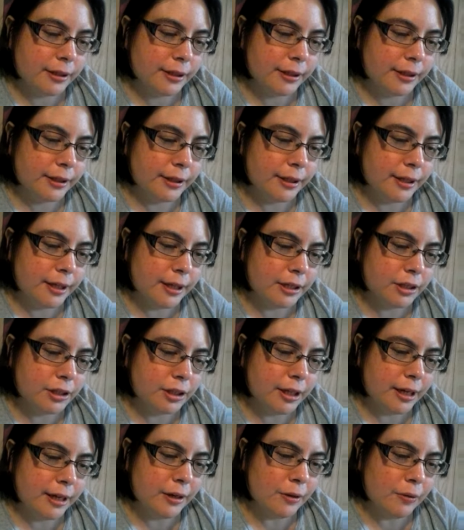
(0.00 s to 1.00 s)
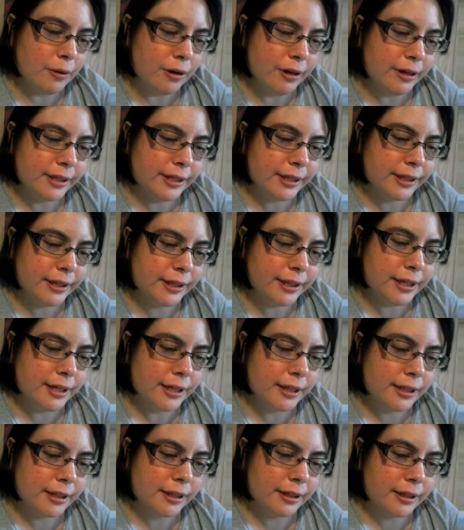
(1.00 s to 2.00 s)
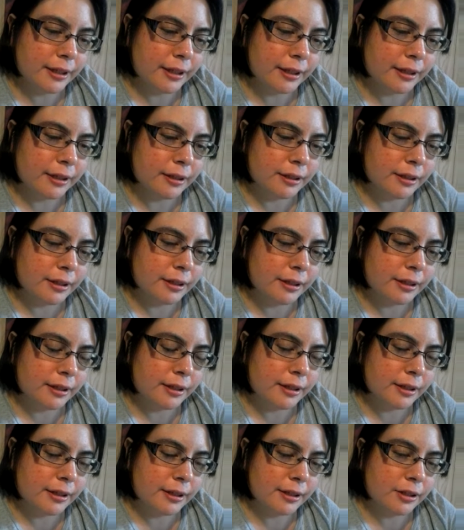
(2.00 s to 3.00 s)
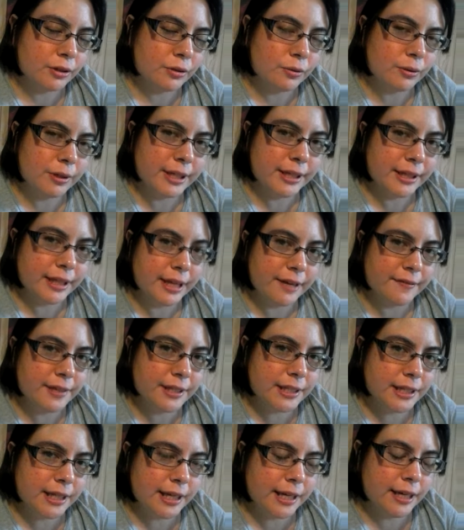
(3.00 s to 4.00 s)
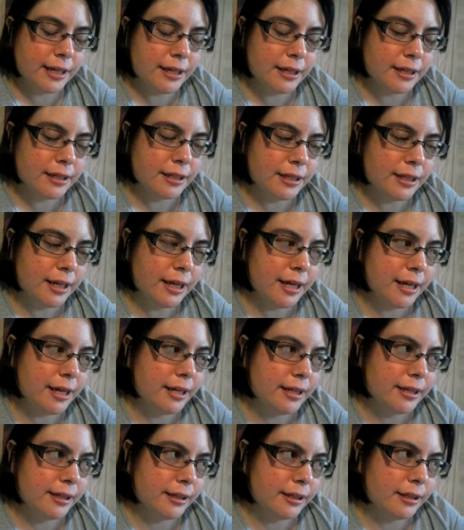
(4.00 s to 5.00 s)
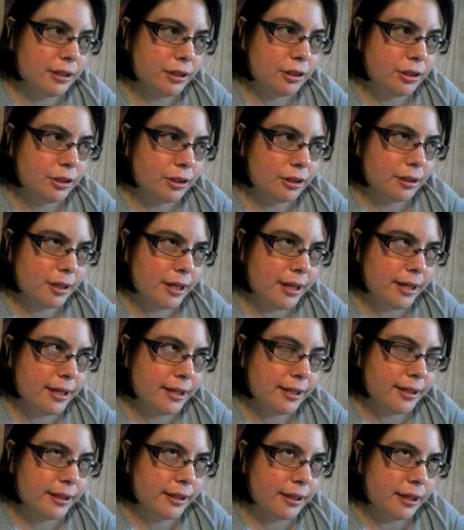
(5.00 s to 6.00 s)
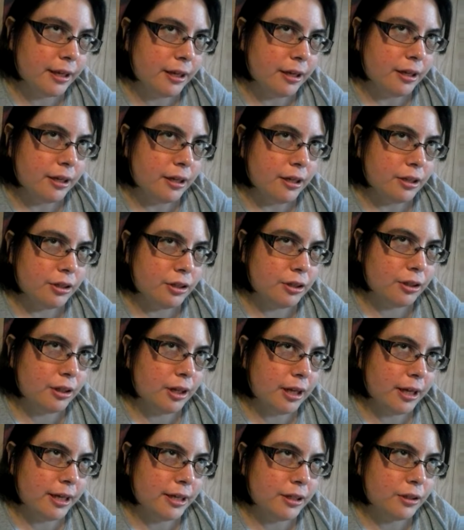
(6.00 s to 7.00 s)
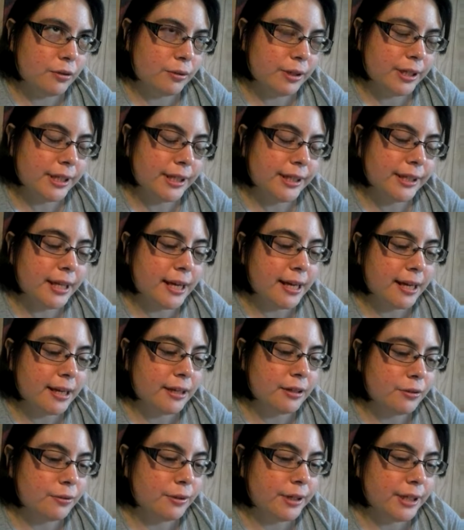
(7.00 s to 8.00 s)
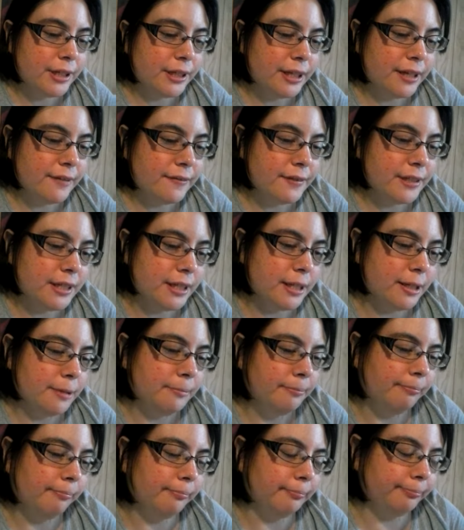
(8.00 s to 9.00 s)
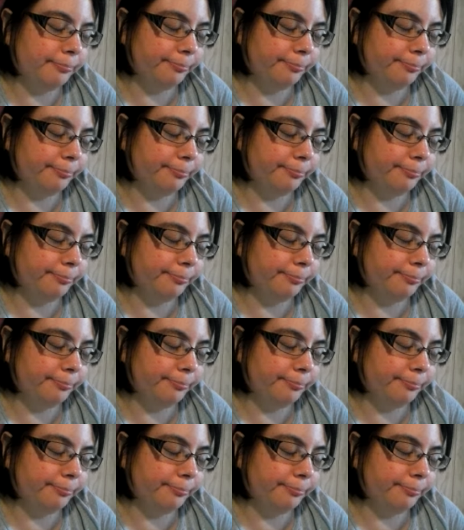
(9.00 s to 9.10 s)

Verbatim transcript: let's see, January 6th, 2017, and today is the is July 22nd, 2017.